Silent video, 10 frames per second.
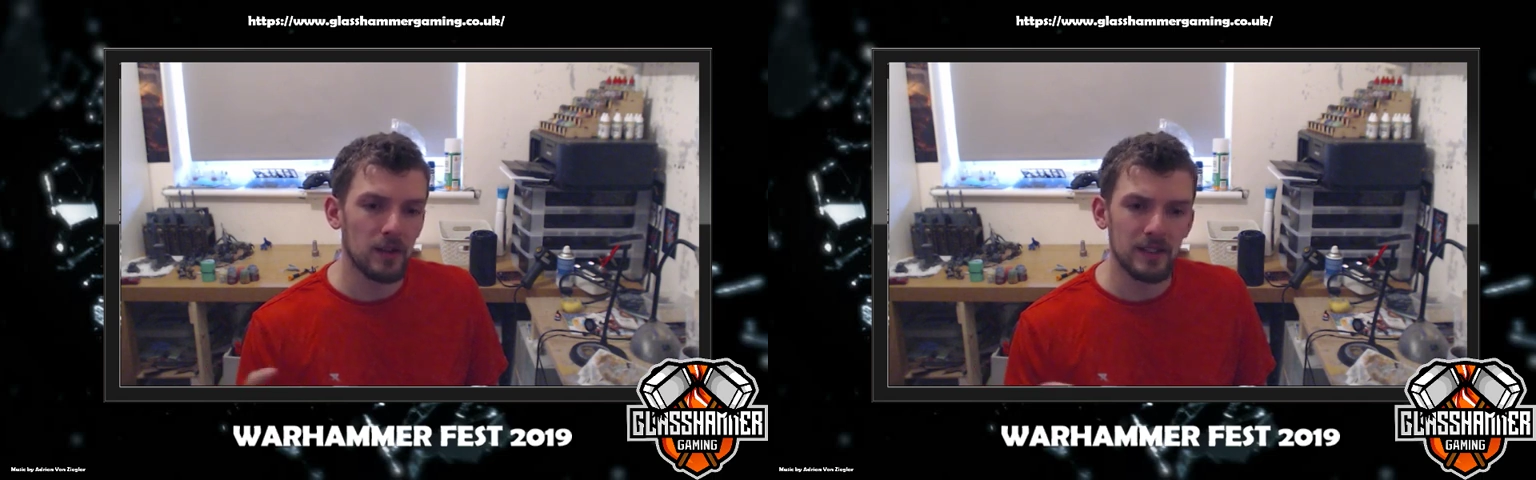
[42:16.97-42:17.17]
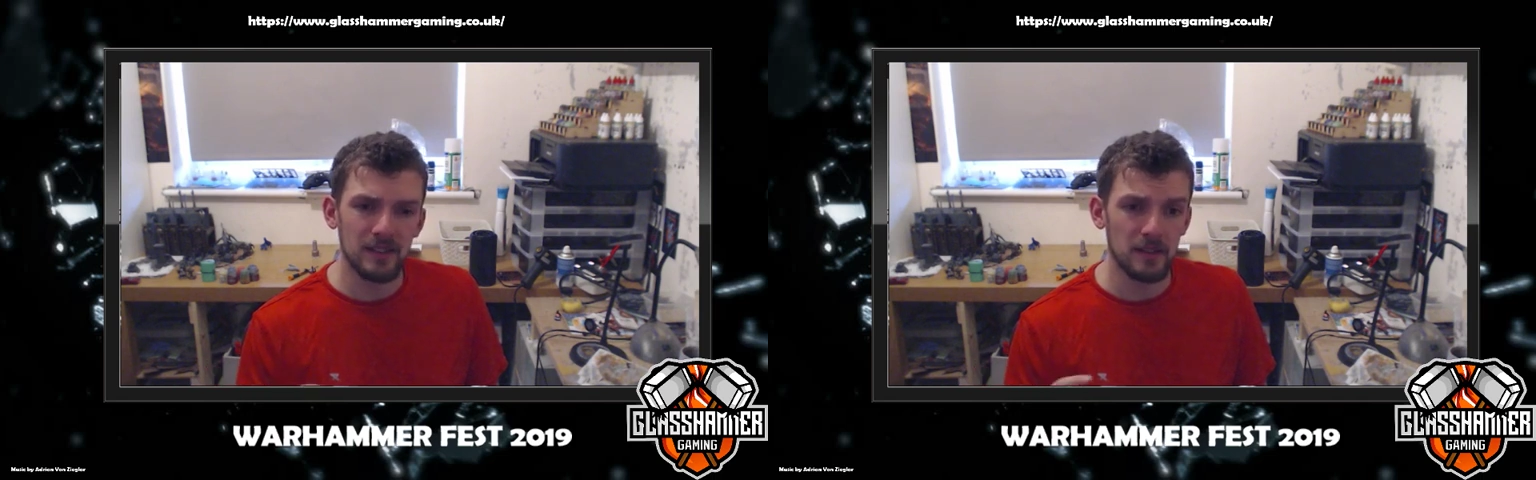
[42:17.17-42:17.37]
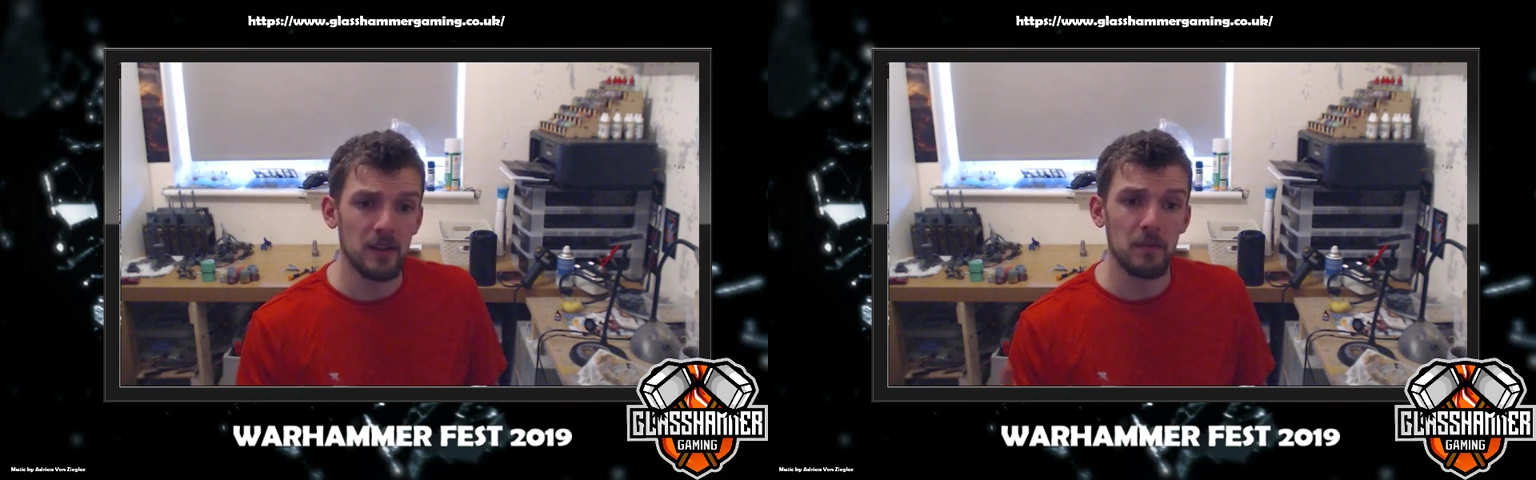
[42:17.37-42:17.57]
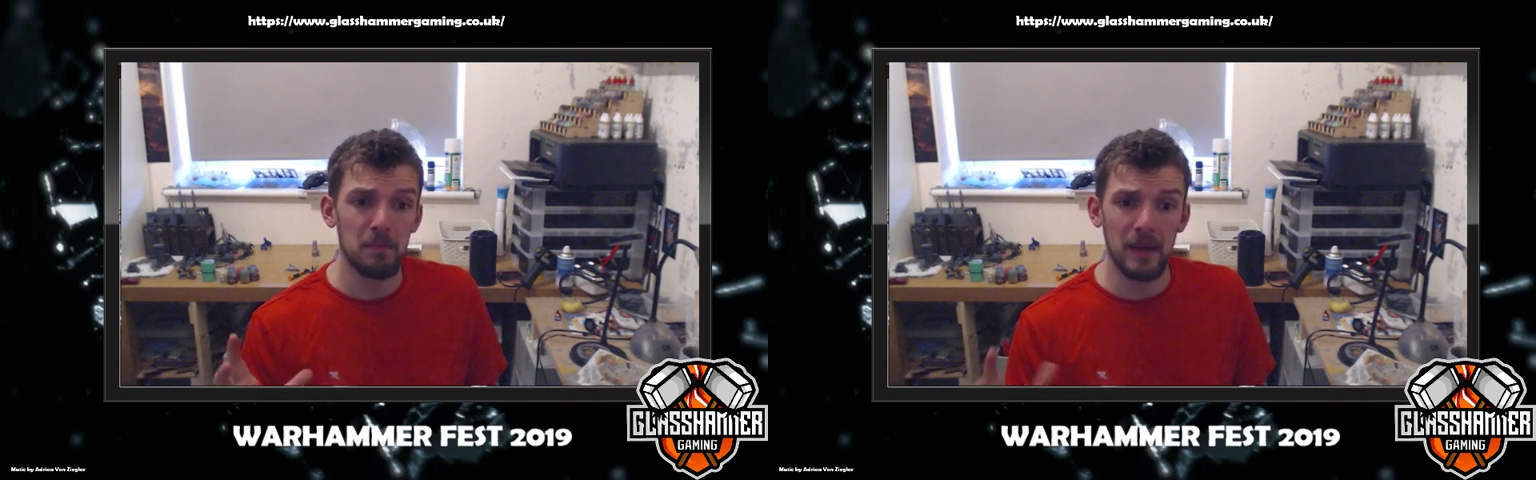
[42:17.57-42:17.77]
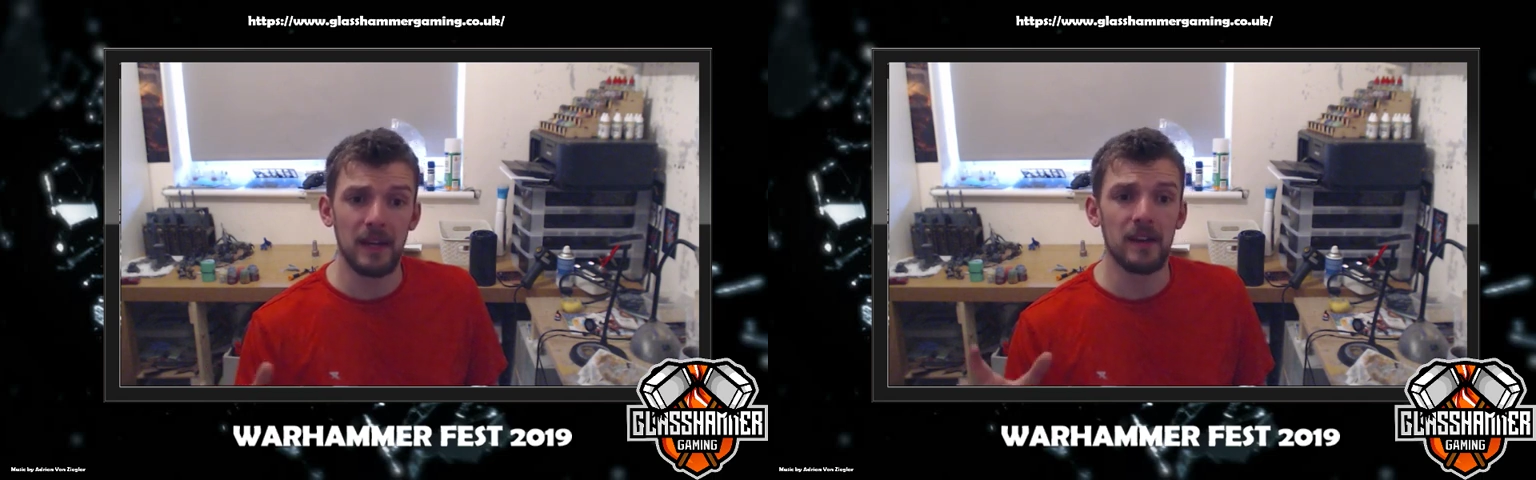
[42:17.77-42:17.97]
because there's another
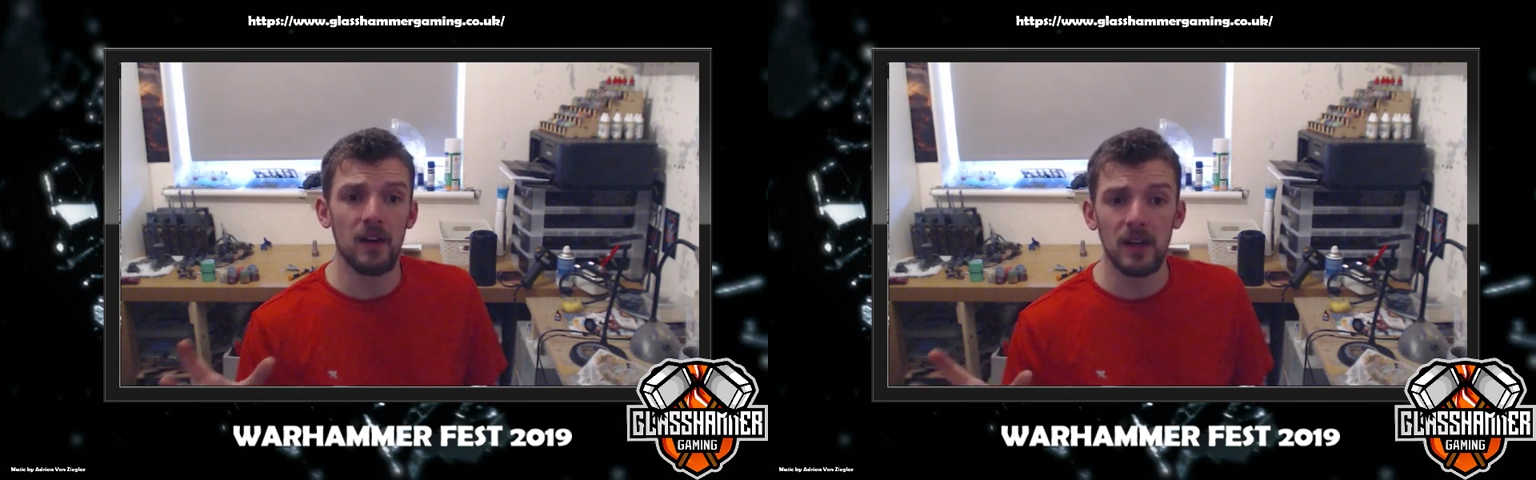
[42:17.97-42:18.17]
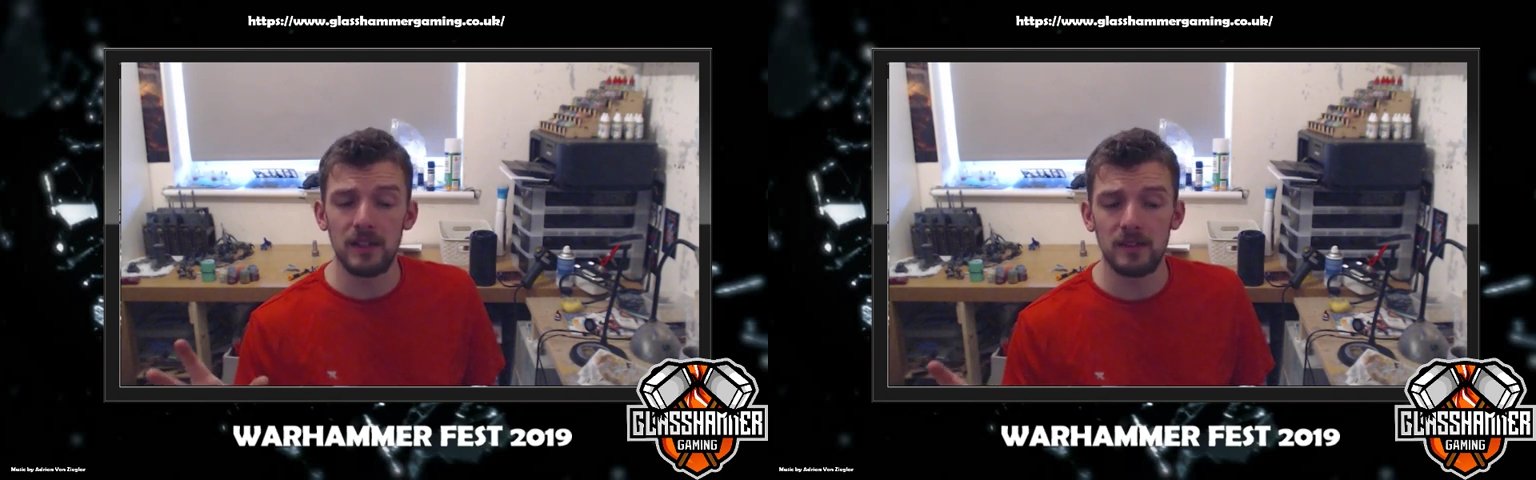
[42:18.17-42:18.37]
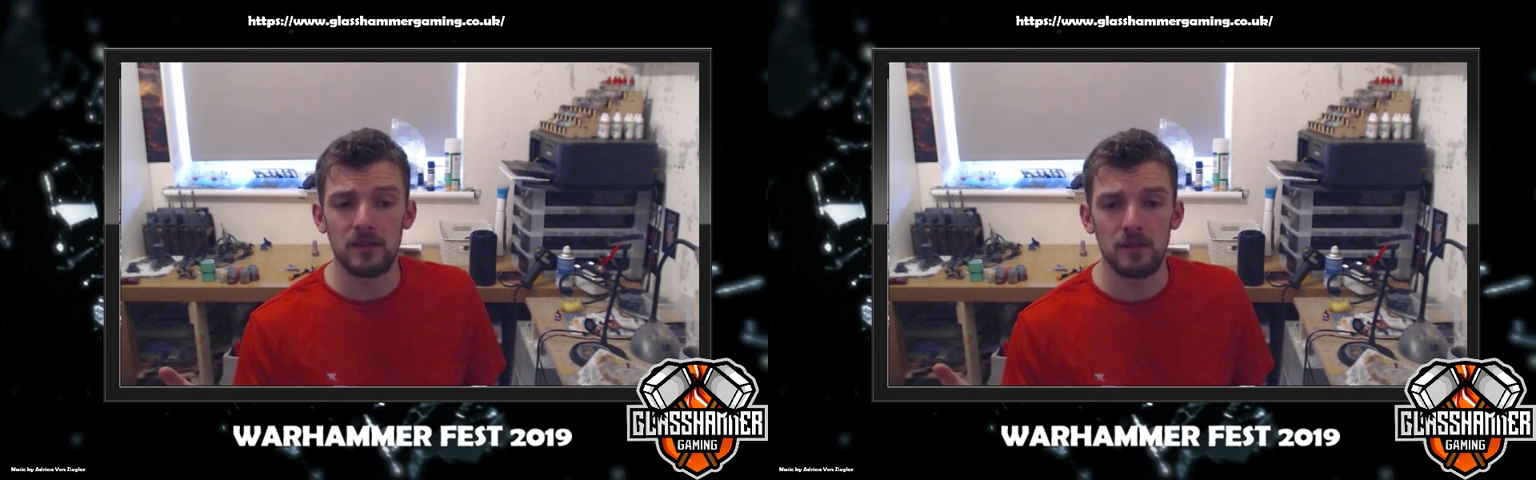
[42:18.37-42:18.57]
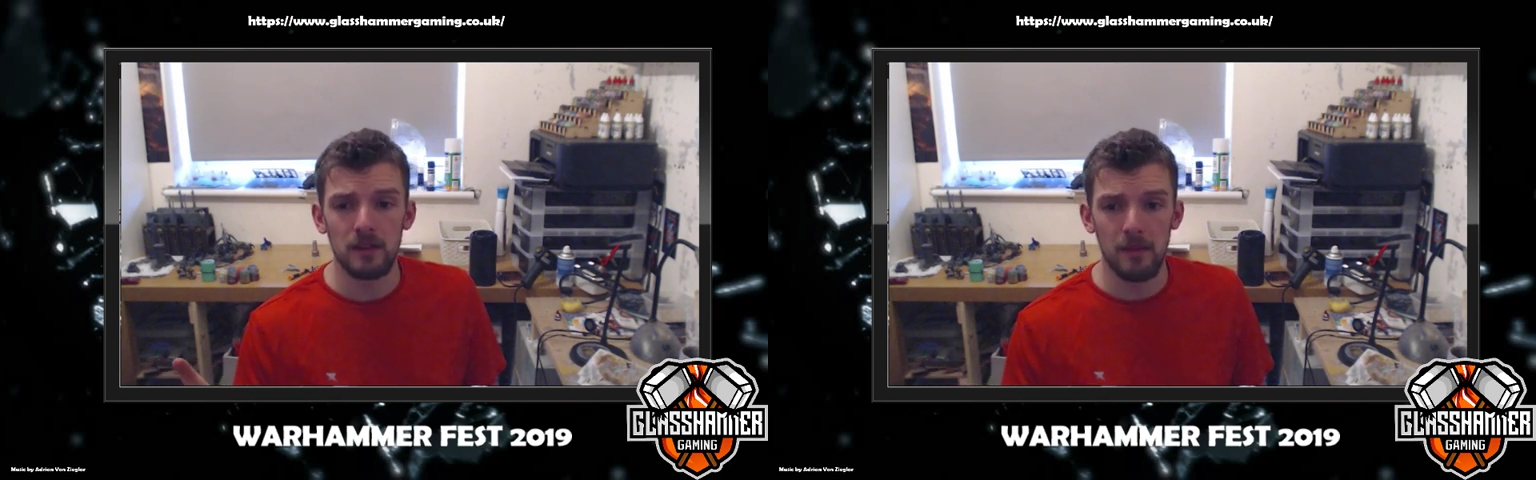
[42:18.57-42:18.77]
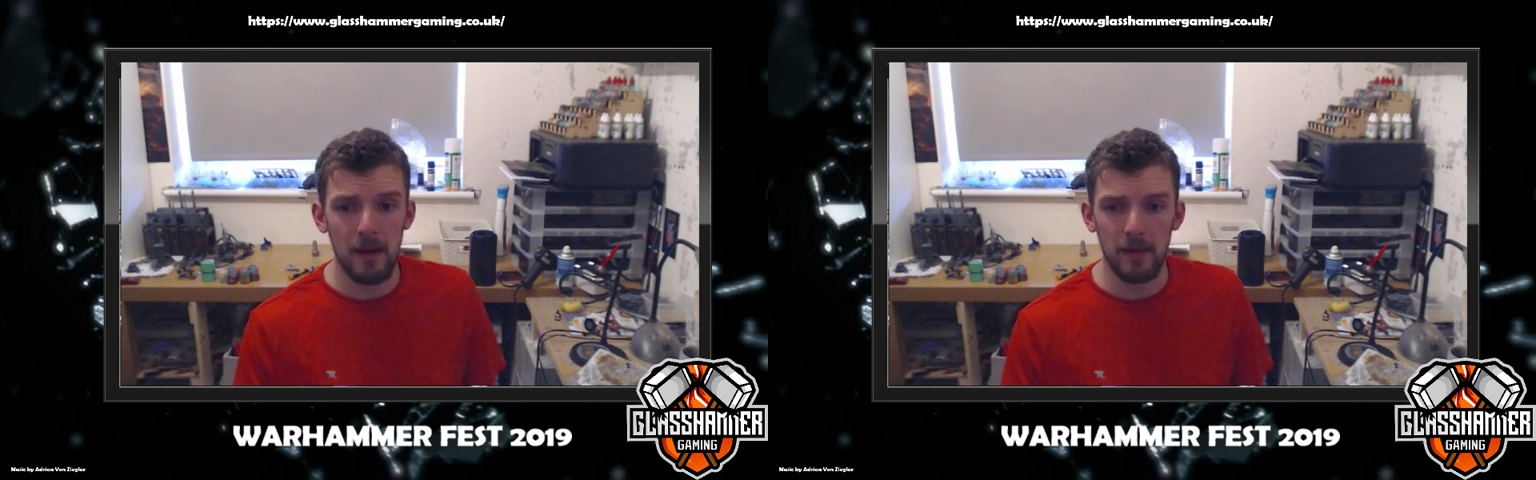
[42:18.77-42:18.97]
big knight come out,